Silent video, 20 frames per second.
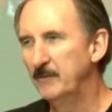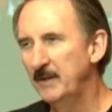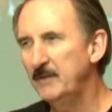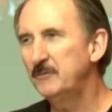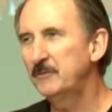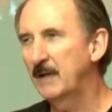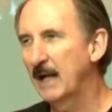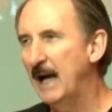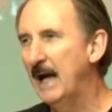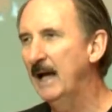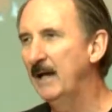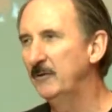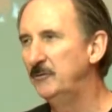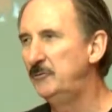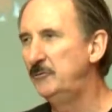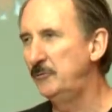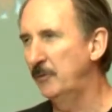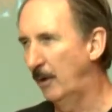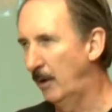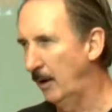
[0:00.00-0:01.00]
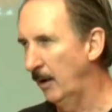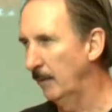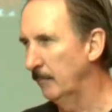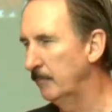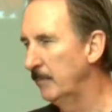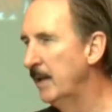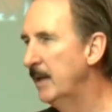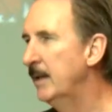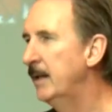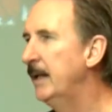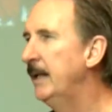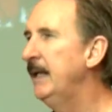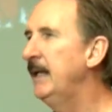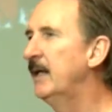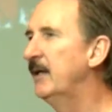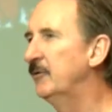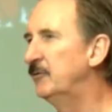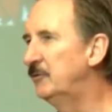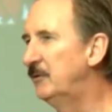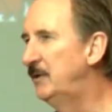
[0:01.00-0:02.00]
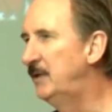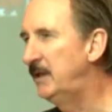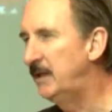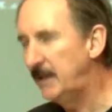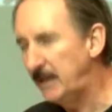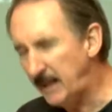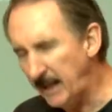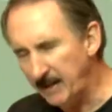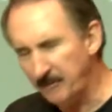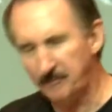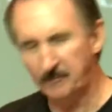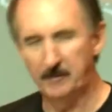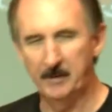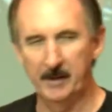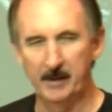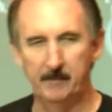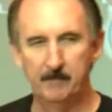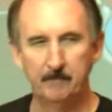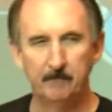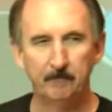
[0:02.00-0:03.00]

This guy is sharp, he is gifted.